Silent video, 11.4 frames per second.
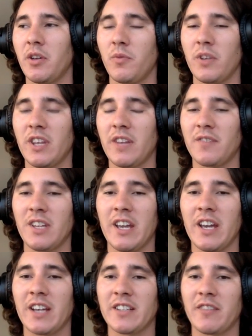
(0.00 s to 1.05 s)

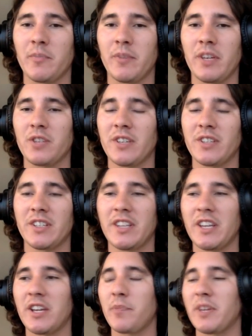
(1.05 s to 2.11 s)
FTX. Everybody trusted
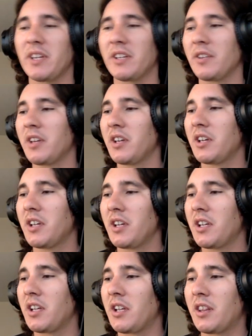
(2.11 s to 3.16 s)
them and
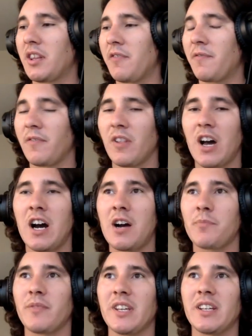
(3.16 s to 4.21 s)
they
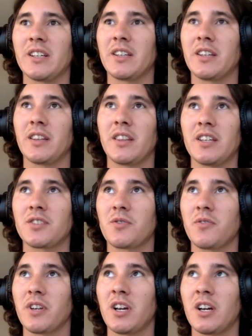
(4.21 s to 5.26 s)
flopped, and things
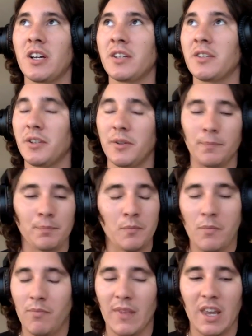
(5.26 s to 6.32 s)
going on.
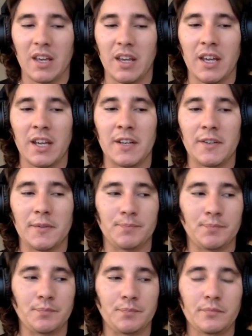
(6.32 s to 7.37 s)
And
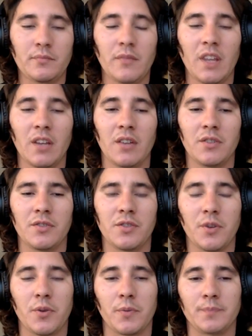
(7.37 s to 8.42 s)

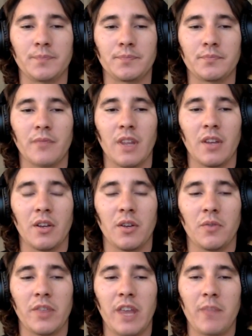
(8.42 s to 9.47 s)
so
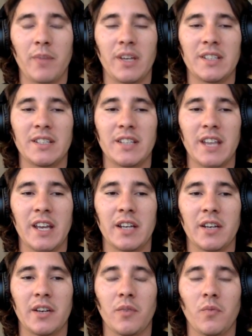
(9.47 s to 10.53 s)
with that being
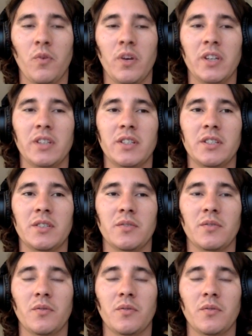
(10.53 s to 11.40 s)
said, what's